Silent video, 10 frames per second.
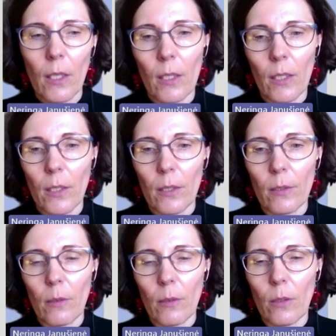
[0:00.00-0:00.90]

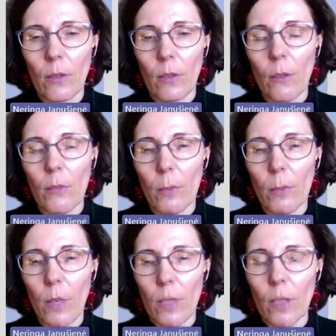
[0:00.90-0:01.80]
of the
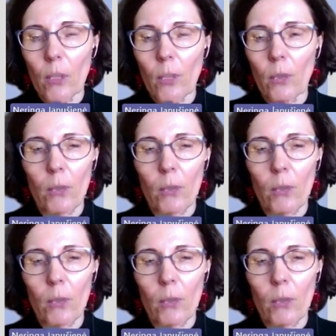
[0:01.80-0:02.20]
project